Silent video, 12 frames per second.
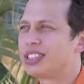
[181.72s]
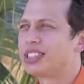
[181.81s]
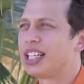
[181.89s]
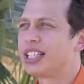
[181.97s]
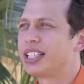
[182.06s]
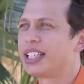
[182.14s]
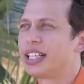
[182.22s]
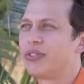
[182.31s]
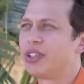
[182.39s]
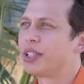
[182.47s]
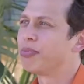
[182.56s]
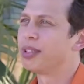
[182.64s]
I started getting
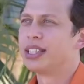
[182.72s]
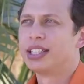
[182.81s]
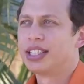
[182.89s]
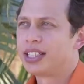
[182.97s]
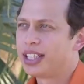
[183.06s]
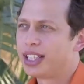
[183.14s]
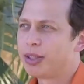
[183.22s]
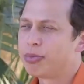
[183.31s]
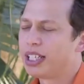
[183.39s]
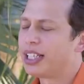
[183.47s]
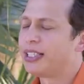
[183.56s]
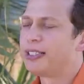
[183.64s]
rhythm,
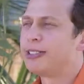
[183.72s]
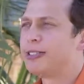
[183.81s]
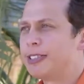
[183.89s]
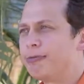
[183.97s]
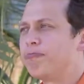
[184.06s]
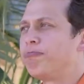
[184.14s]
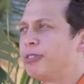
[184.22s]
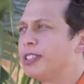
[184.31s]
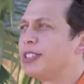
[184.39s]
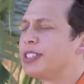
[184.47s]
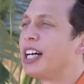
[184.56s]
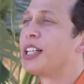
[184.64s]
yeah, it, it,
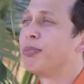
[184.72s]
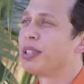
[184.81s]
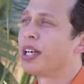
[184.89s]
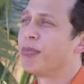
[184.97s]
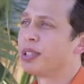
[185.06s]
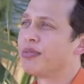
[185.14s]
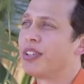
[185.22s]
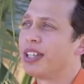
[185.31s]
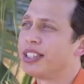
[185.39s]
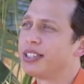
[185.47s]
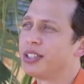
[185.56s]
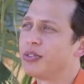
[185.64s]
it started becoming
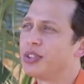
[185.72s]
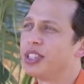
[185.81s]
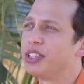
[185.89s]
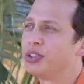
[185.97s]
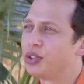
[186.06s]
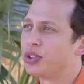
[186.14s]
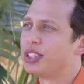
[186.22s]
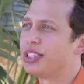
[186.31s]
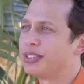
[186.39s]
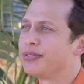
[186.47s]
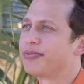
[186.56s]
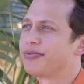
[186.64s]
fun, and I really enjoyed it.